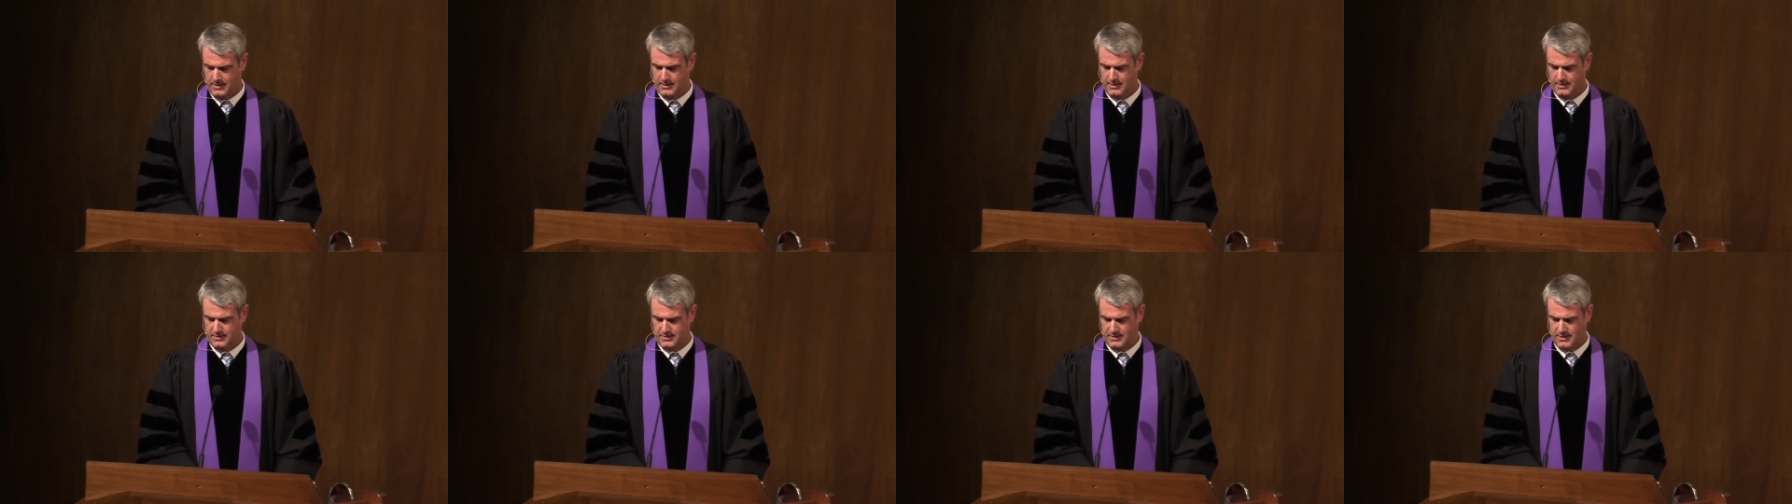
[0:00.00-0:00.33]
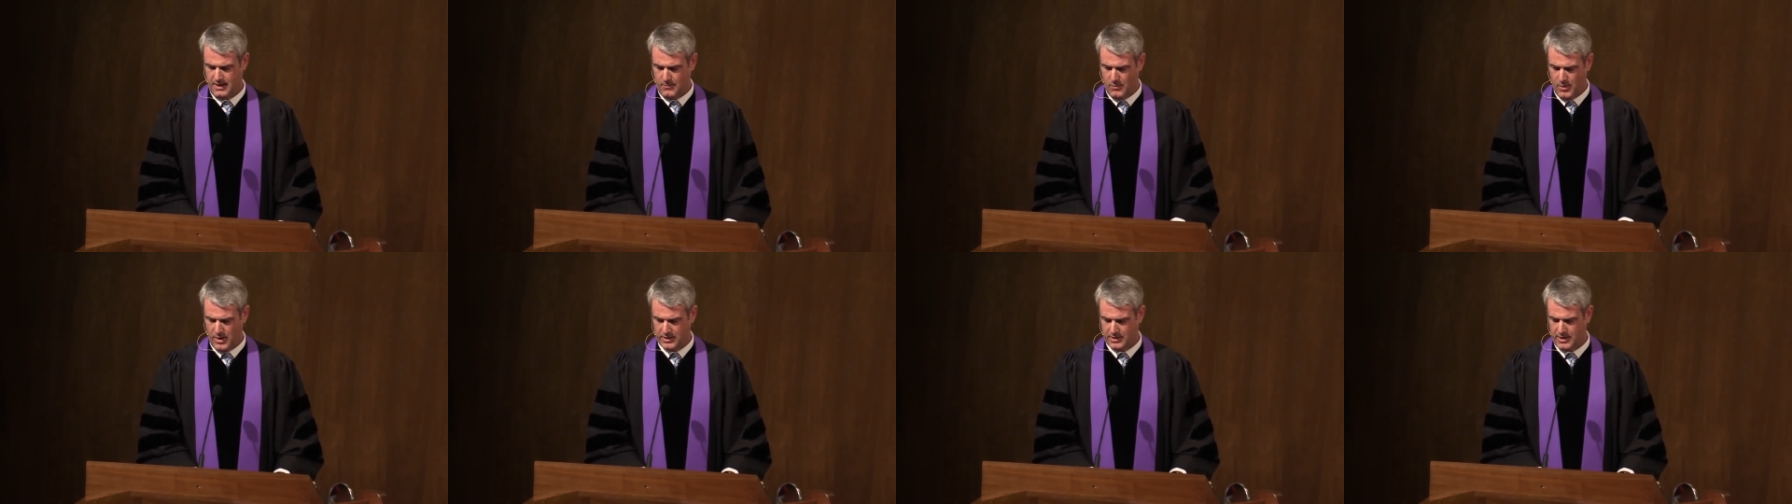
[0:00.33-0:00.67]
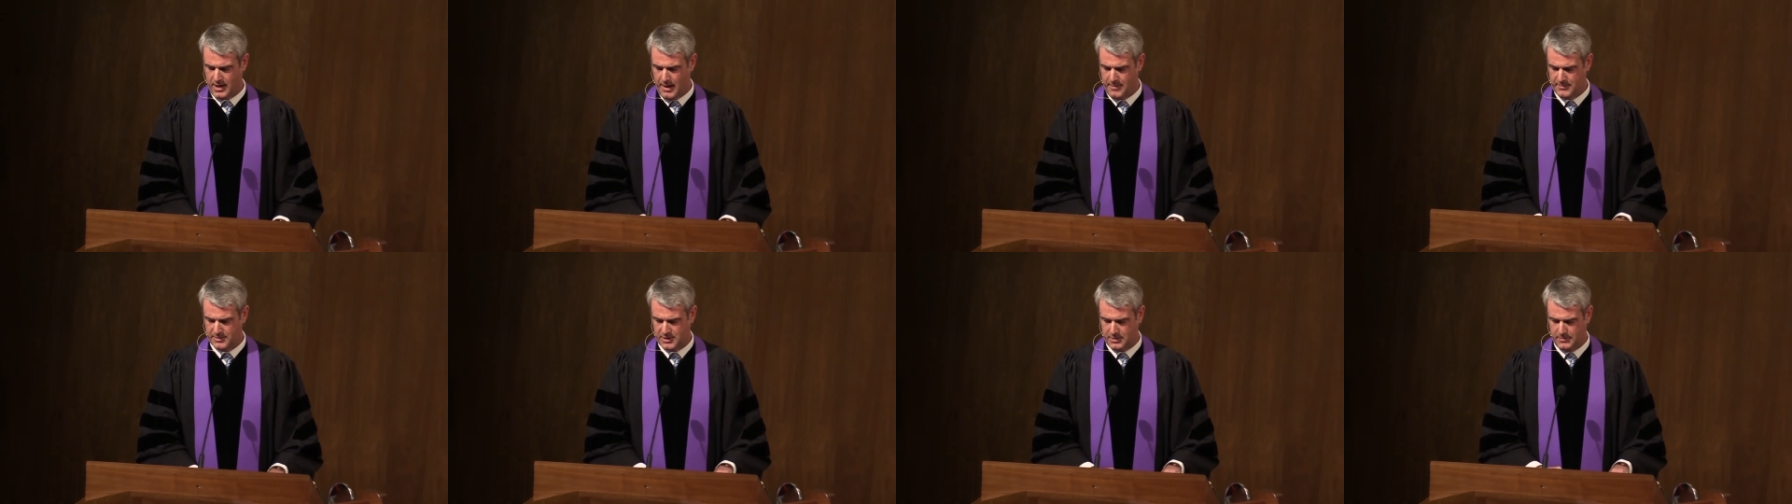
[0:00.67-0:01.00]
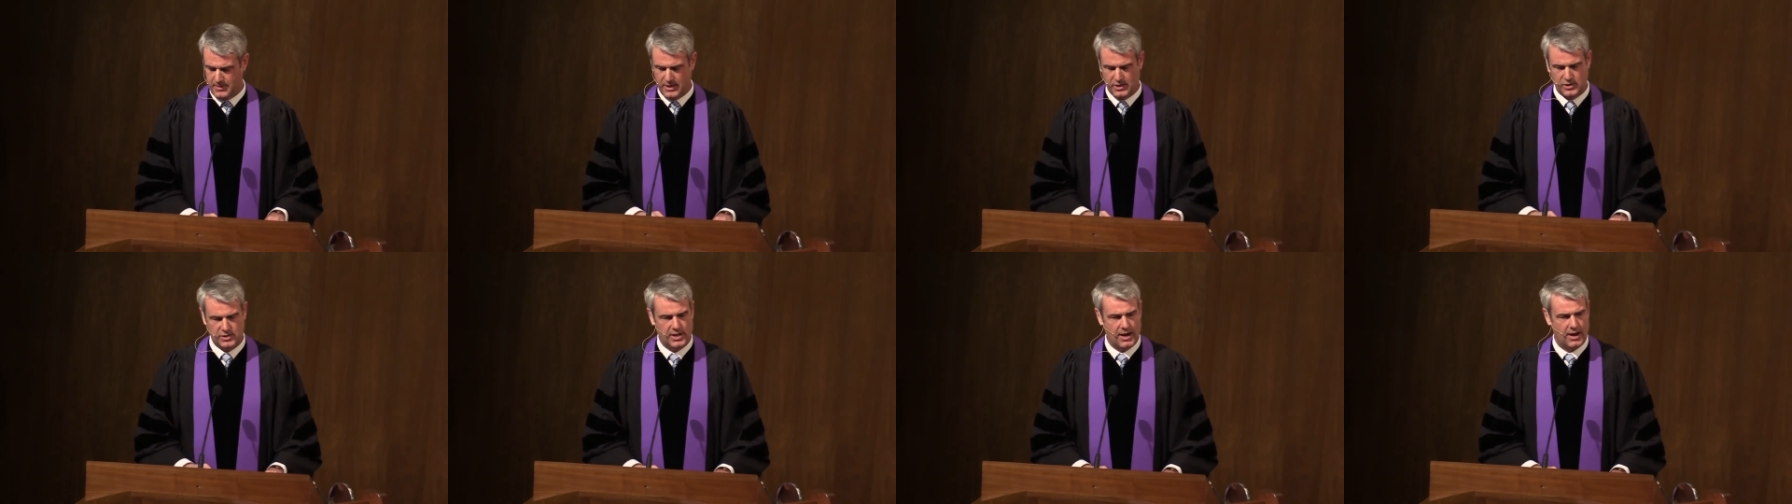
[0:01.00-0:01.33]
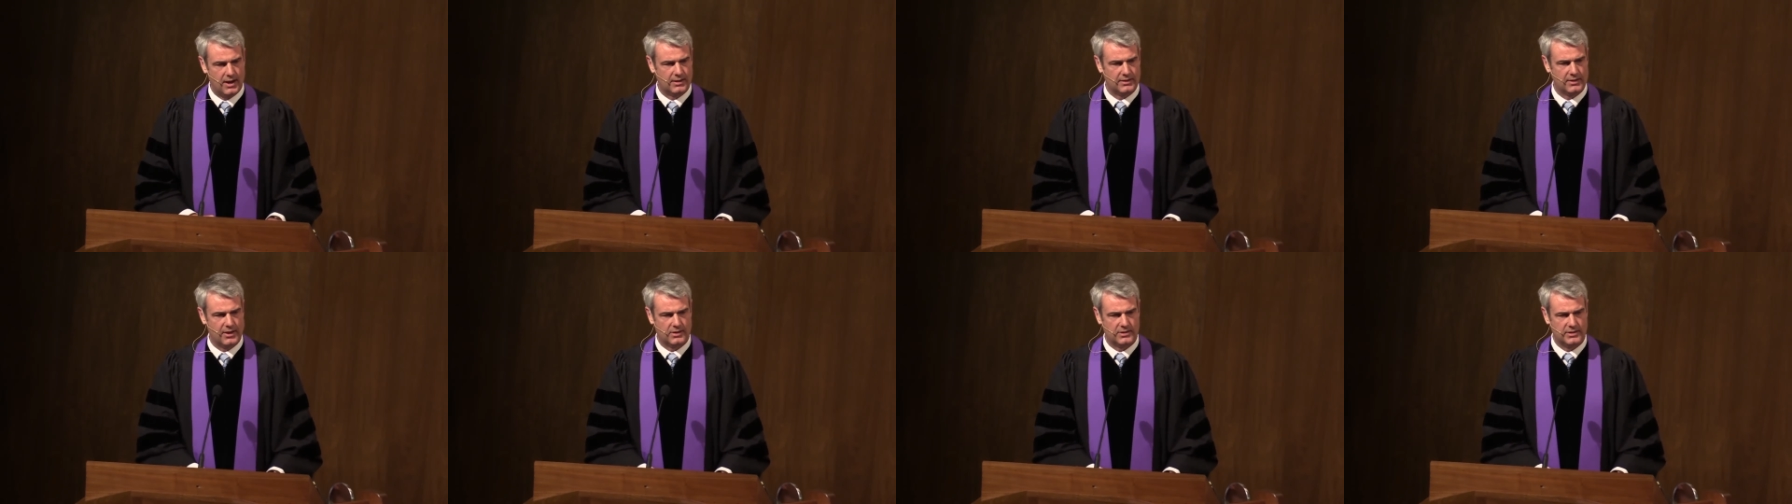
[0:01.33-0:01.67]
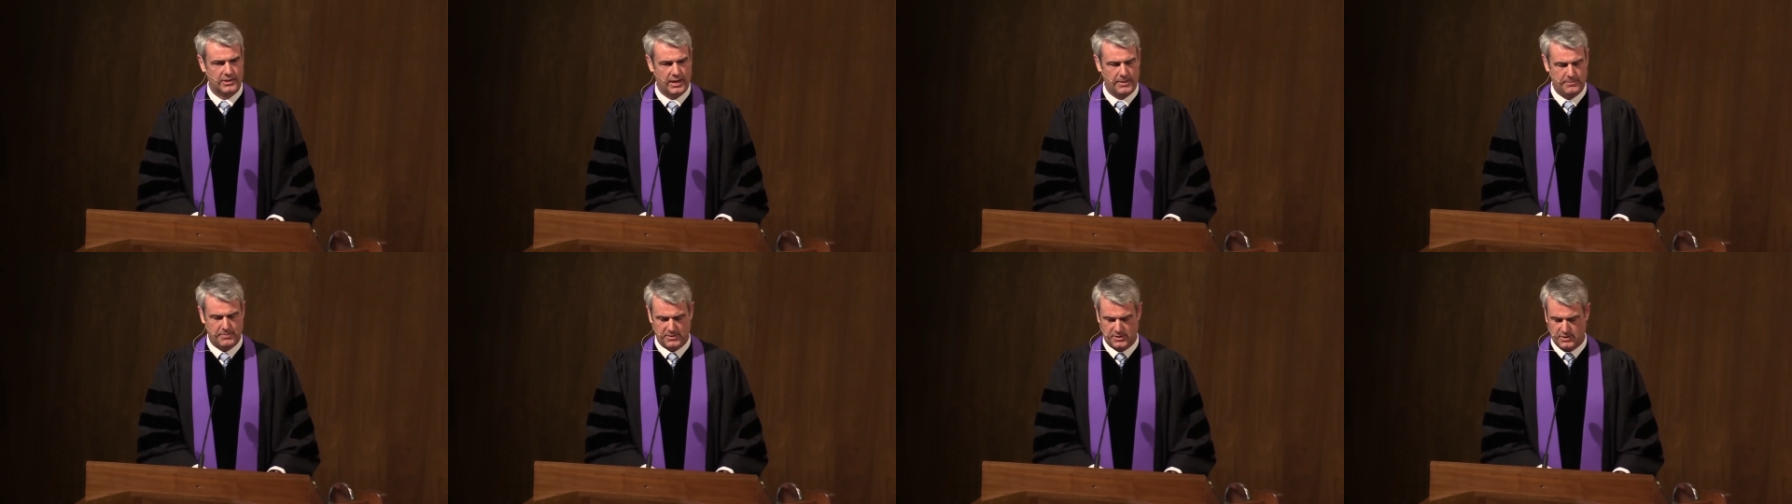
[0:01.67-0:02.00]
Someone comes to me sharing their
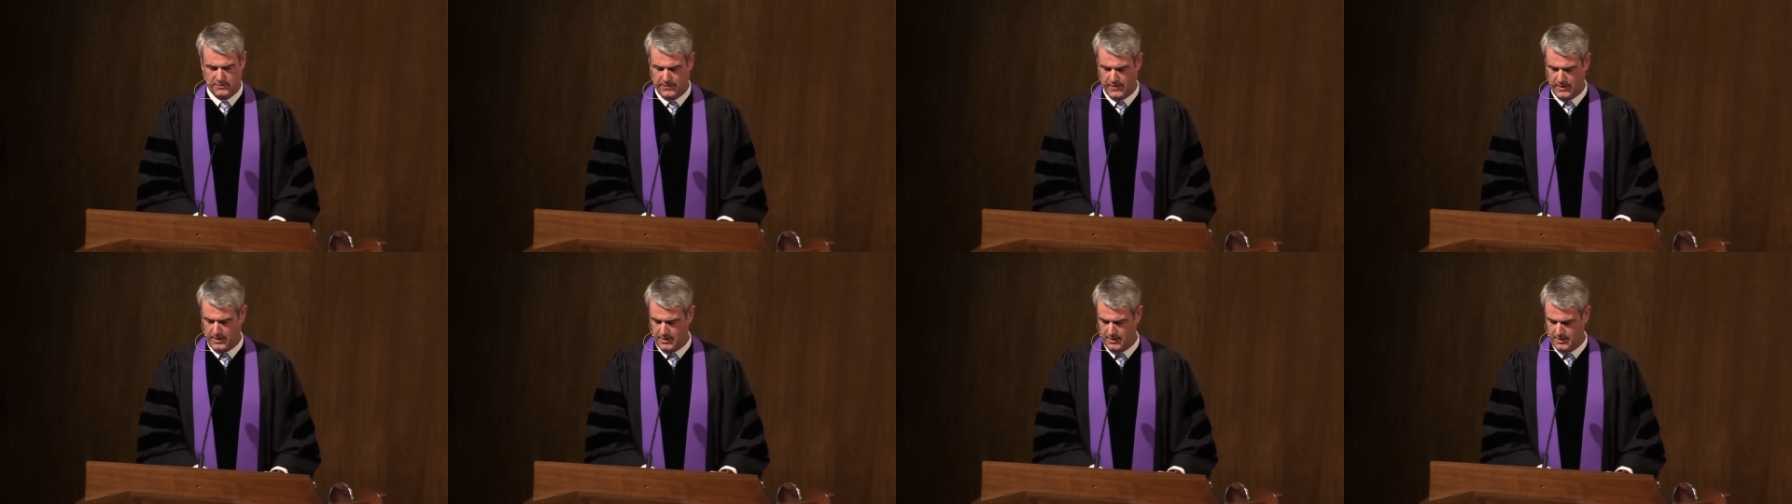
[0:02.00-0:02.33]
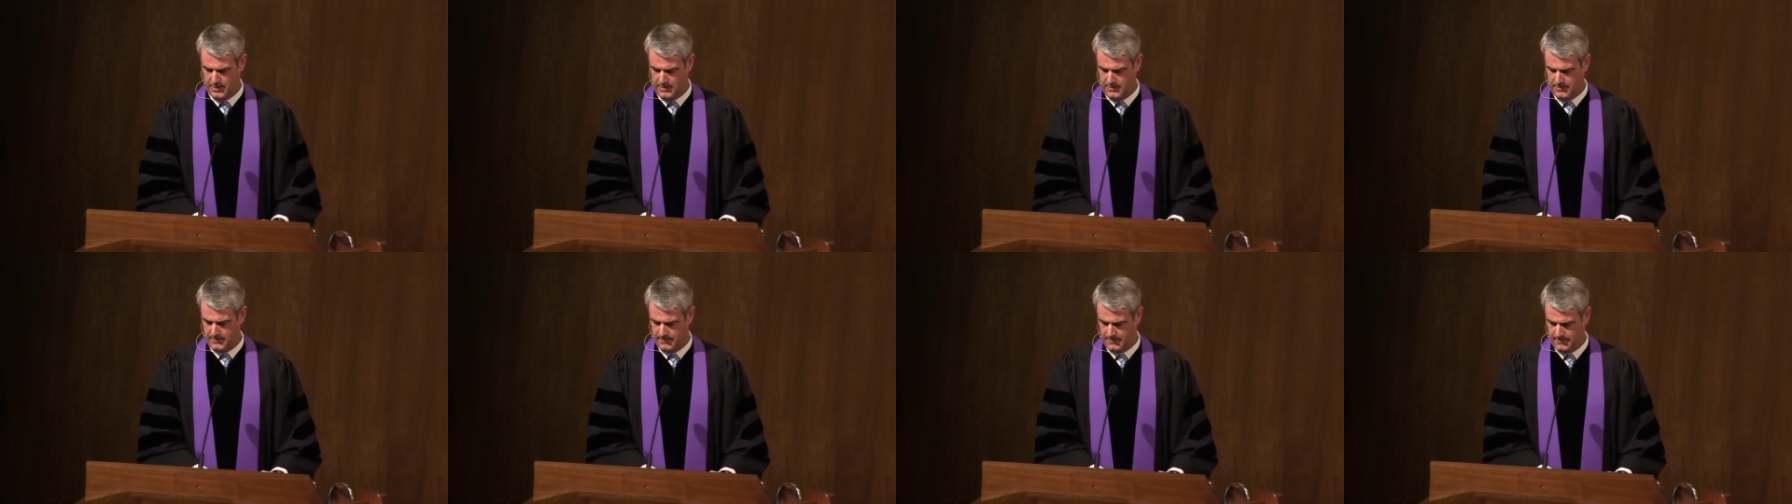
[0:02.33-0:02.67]
deepest fear